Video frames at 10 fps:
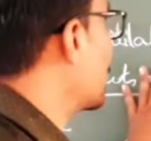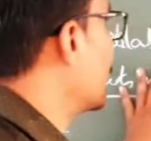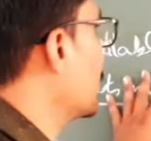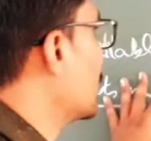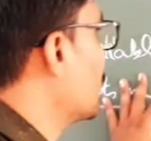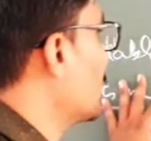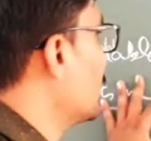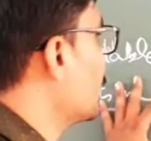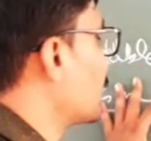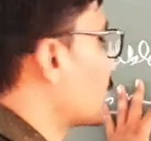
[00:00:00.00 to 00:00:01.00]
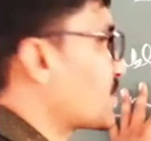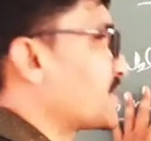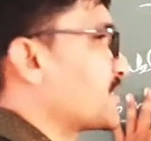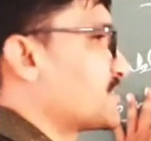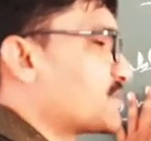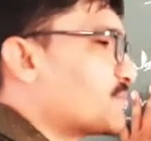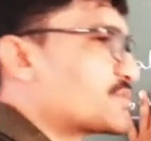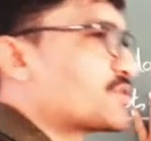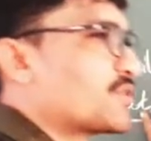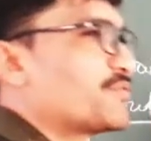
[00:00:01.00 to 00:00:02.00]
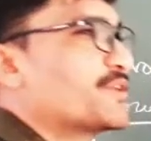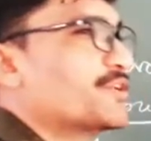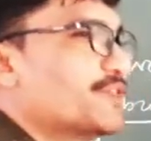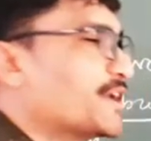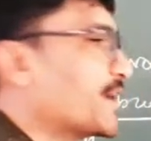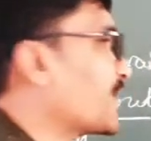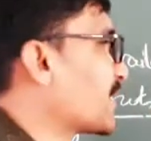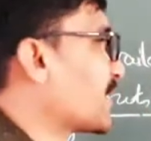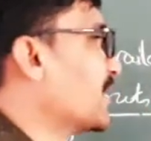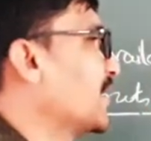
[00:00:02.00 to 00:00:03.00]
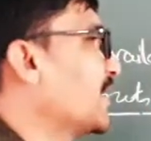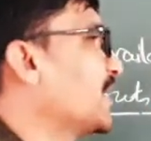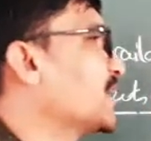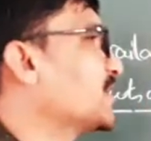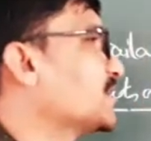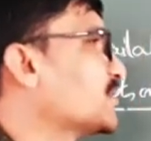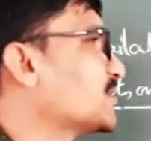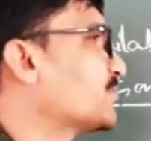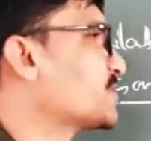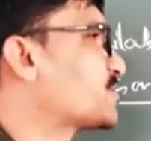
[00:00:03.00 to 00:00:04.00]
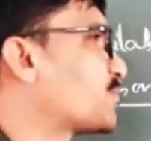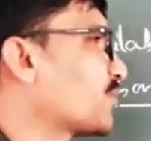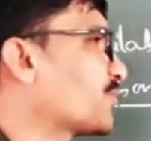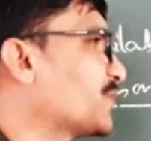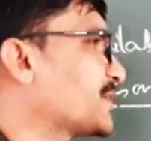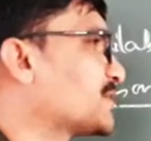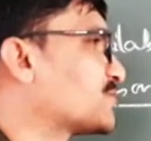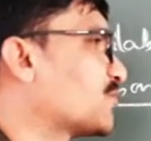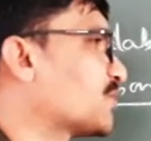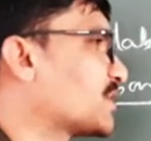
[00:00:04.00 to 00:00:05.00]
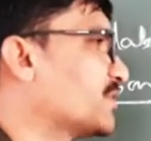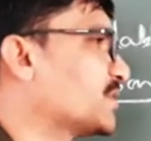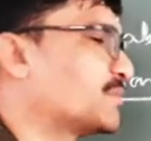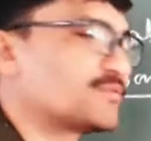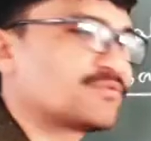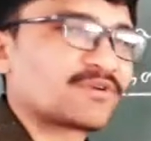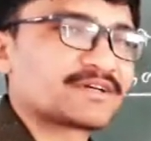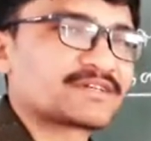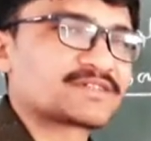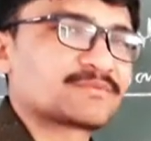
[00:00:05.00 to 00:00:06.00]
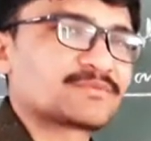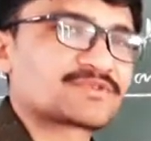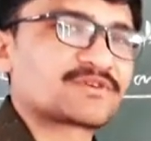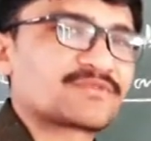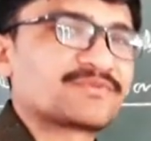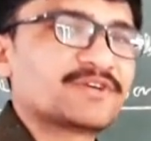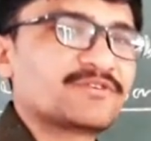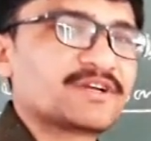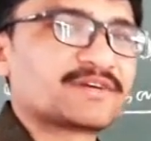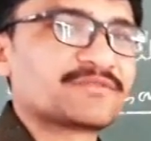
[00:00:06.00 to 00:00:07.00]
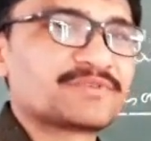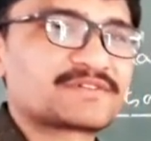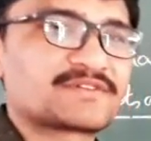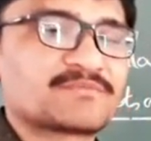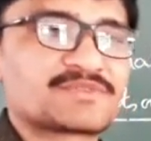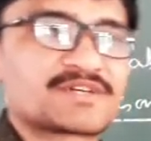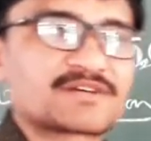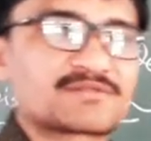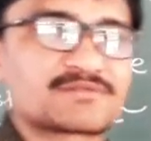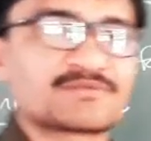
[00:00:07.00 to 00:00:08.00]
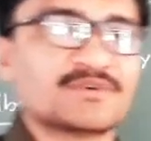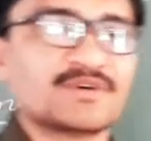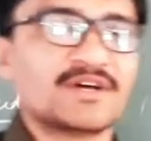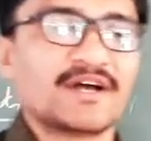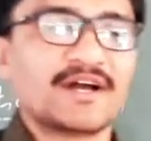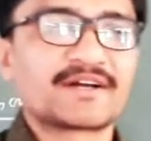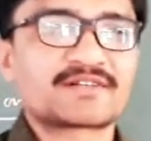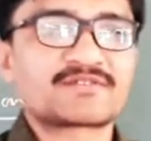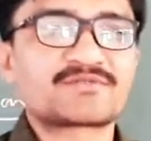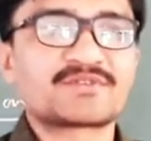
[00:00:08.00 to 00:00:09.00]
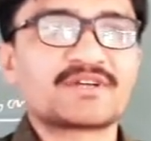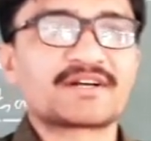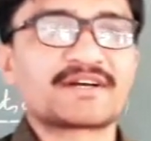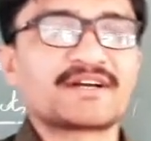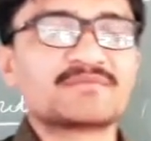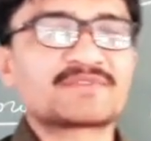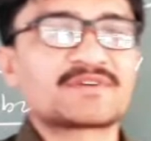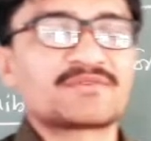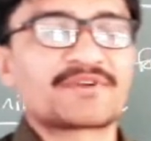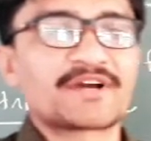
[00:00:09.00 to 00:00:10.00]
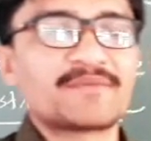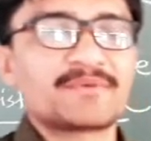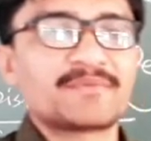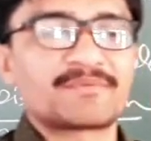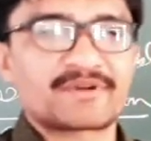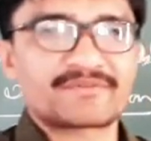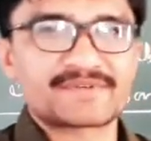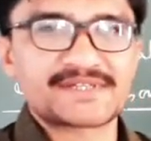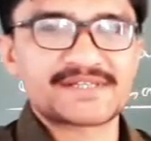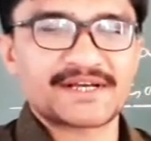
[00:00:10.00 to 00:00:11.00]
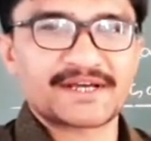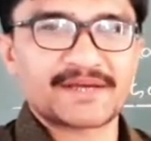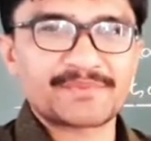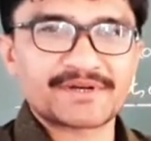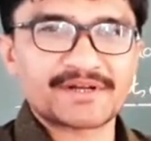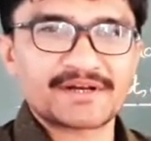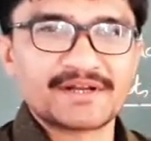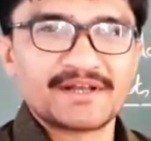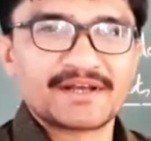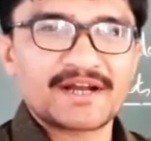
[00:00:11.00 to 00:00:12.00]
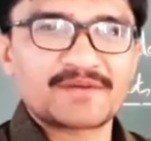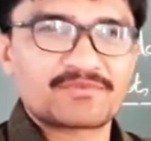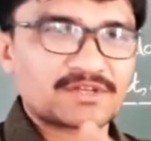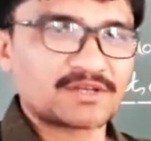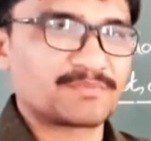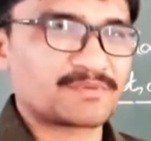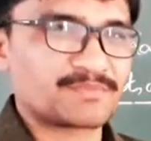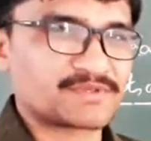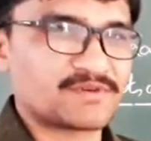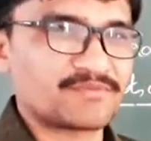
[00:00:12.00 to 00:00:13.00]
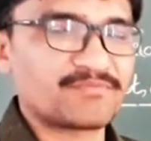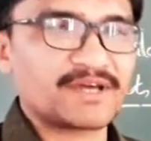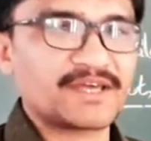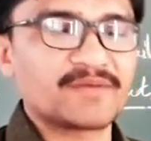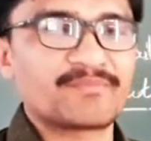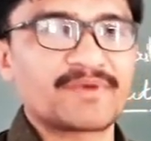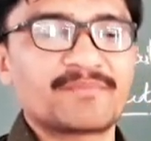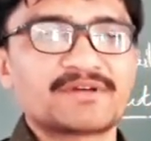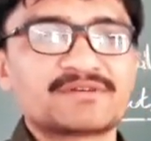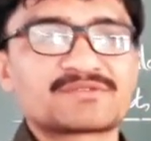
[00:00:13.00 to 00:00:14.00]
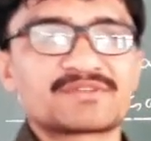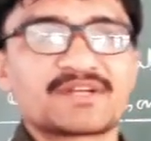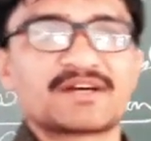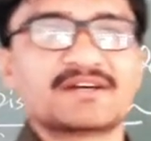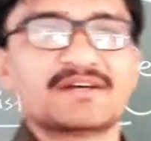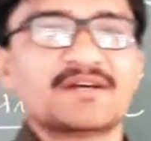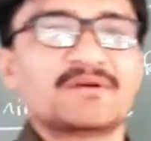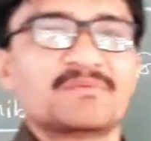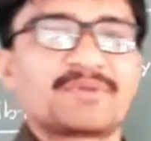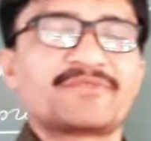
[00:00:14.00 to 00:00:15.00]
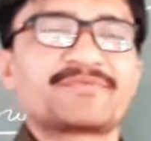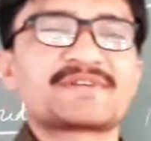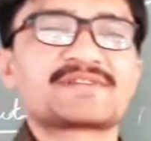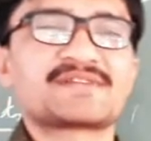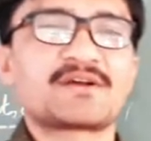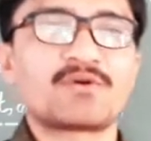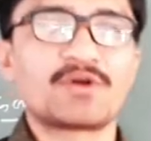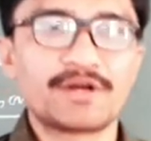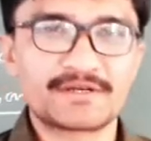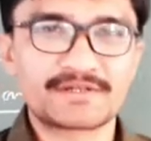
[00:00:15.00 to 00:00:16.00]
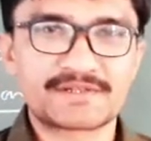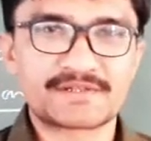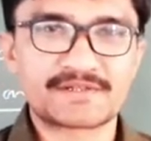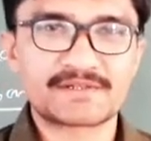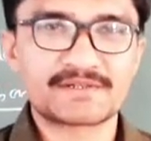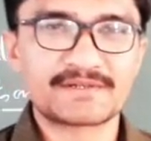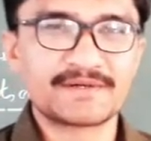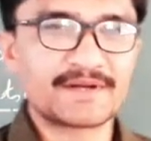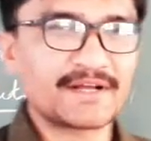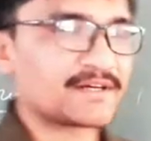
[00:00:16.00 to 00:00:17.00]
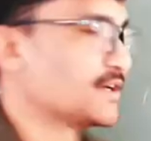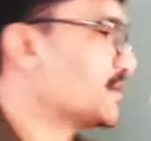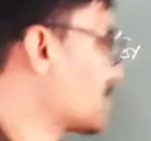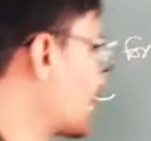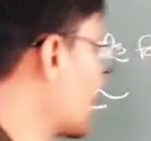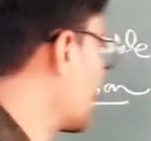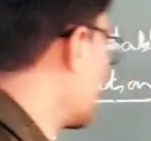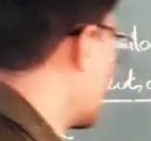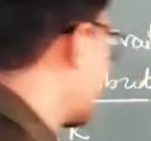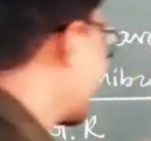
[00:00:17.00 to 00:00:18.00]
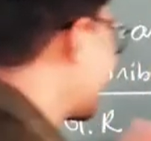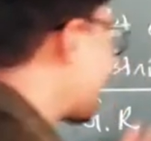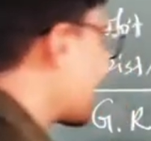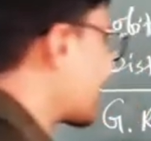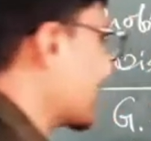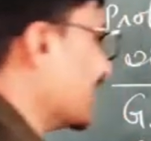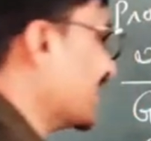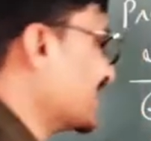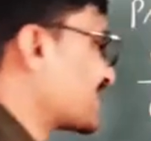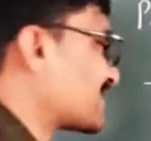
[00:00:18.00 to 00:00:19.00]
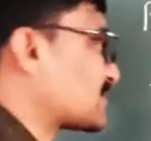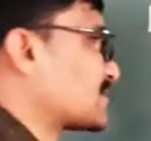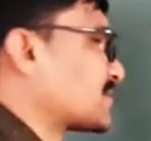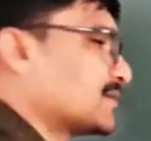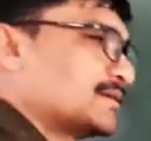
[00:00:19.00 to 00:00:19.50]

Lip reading: available for distribution of dividend, and which profit is not available for distribution of dividend which subject to address to the redemption of redeemable preference share capital, right, for the purpose of making payment to the preference shareholders, right. So these are the list